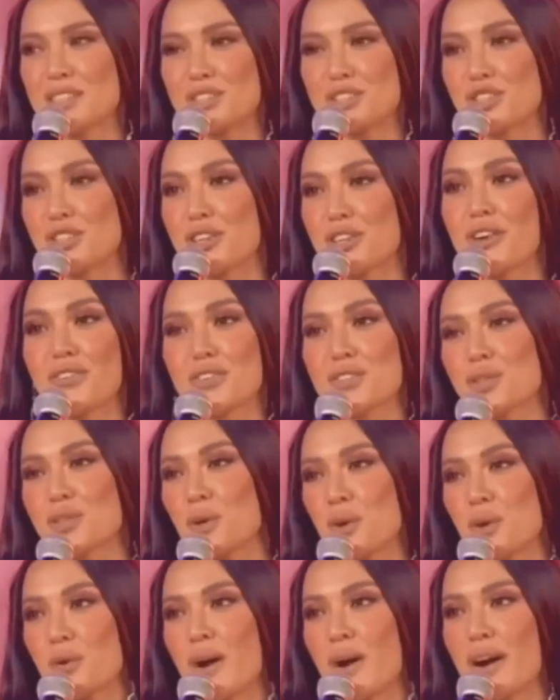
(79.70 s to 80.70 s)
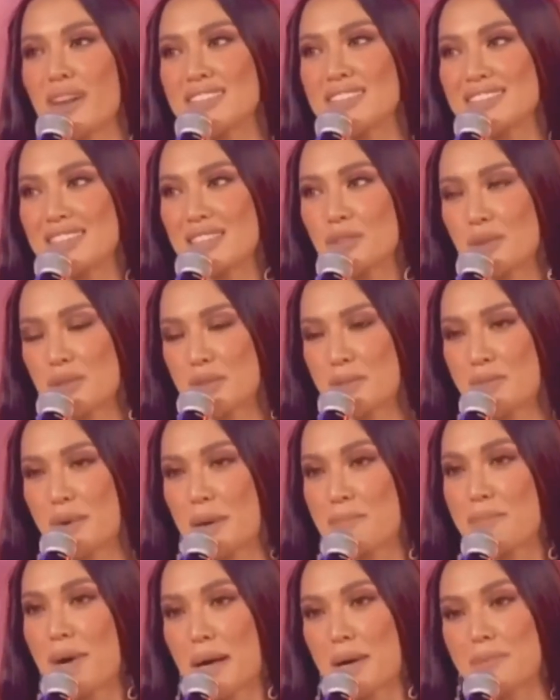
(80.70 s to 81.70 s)
dress, uh, she
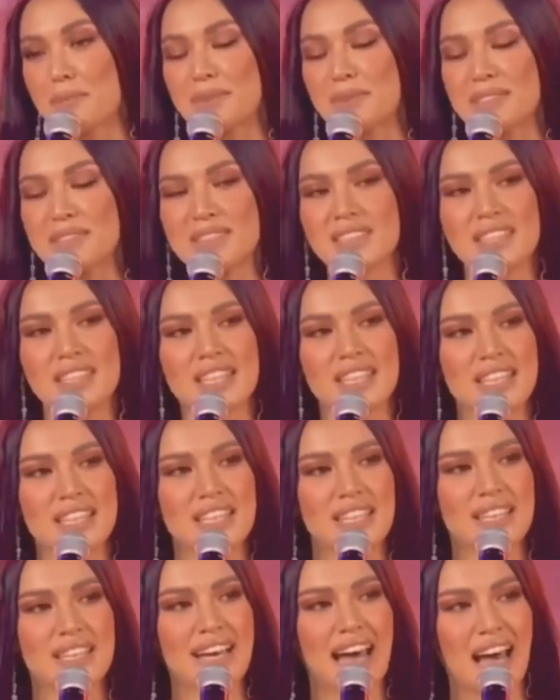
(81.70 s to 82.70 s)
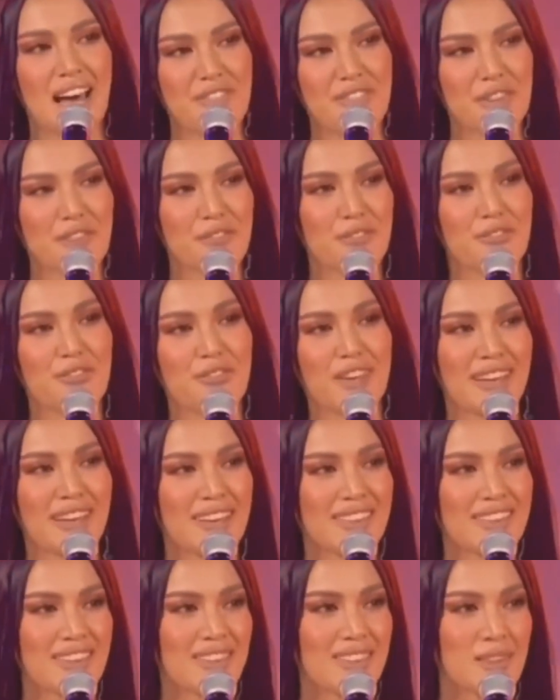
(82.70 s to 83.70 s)
had uh, very high
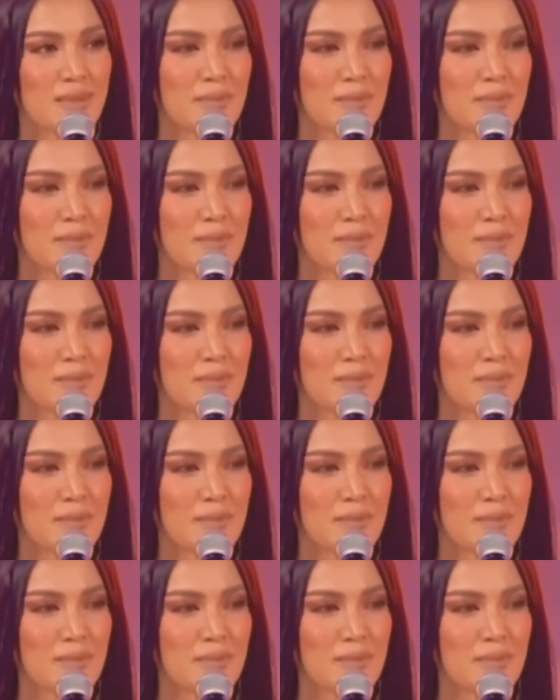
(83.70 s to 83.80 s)
cheekbones,